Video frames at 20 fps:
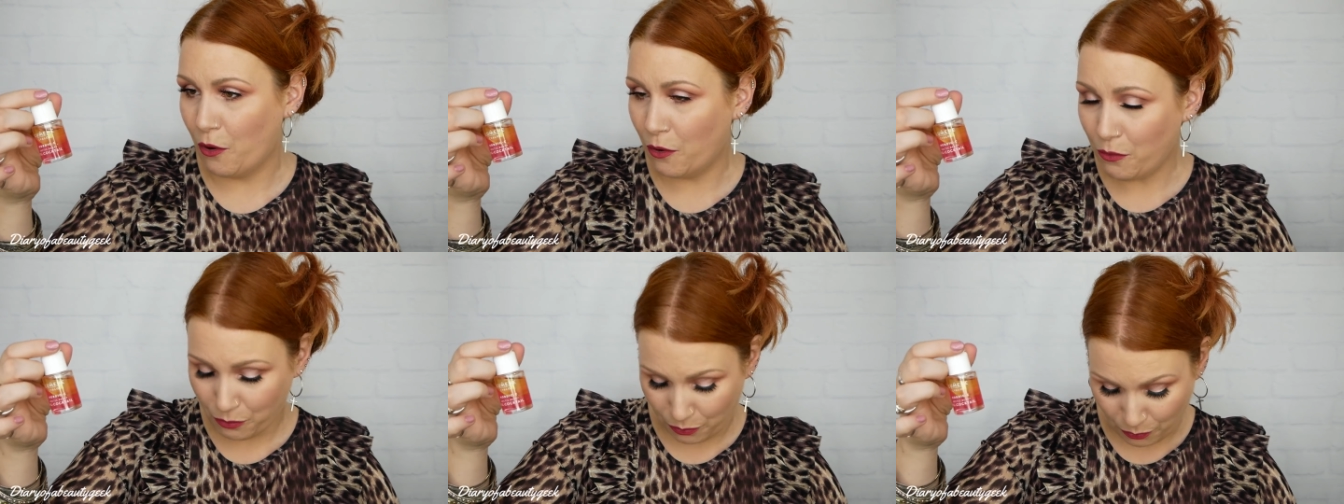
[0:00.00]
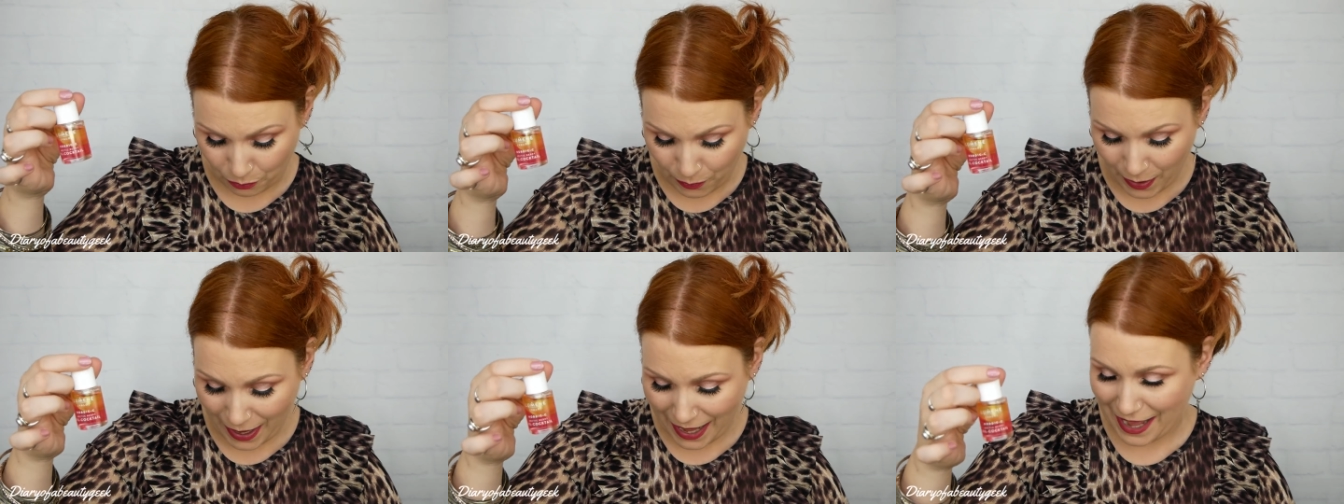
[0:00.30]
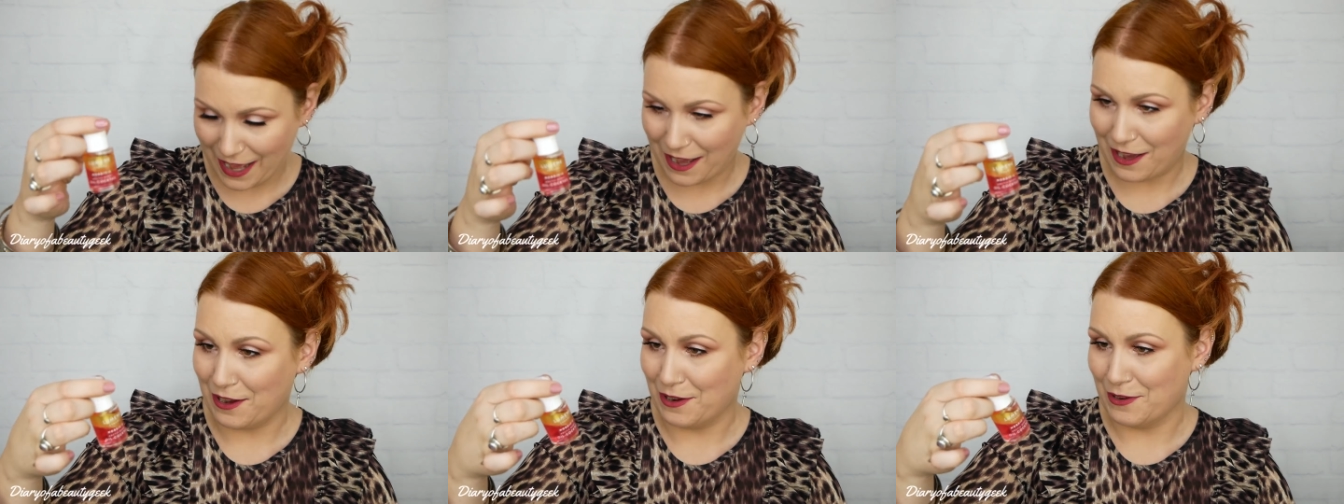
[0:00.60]
Oh
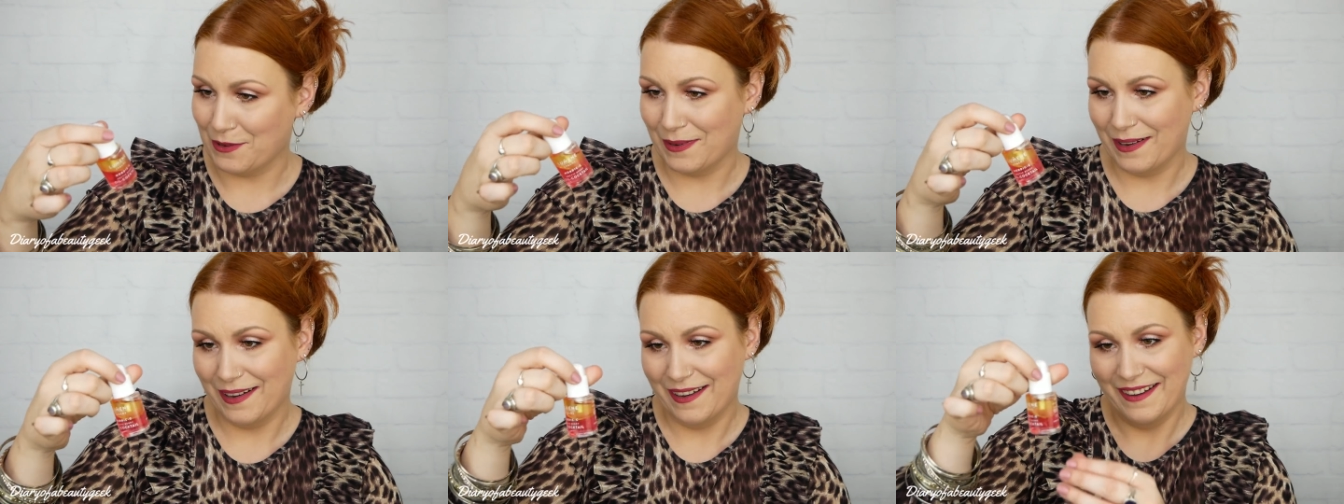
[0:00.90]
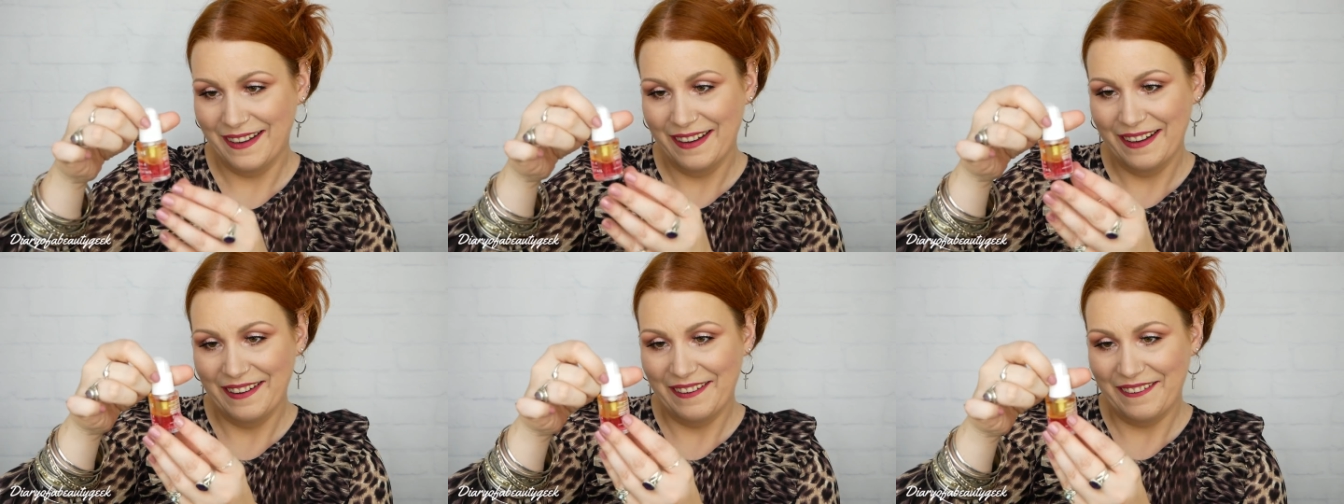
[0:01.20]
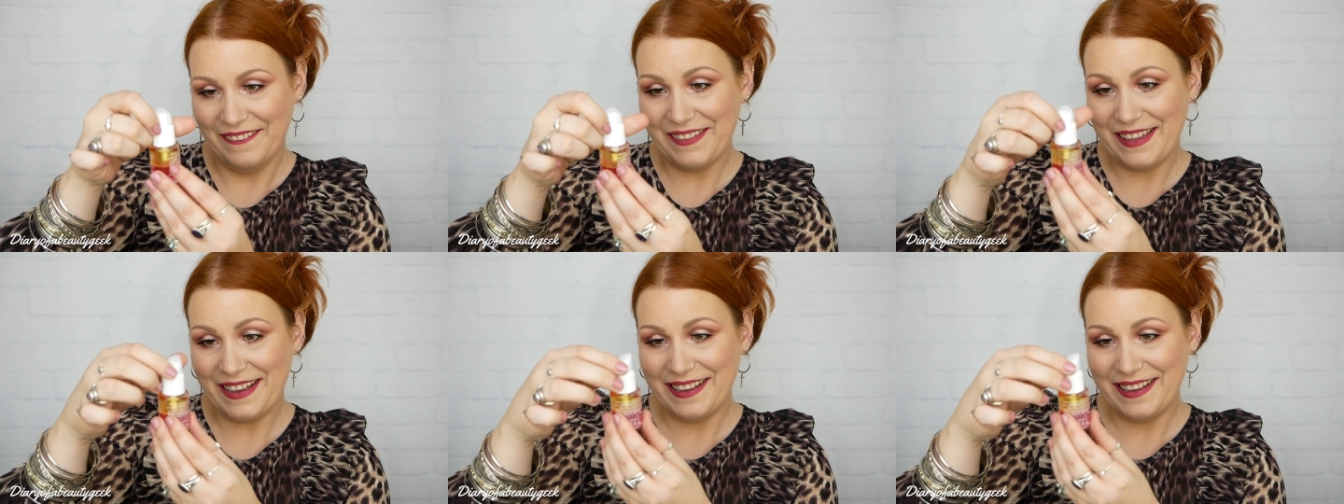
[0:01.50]
wow, oh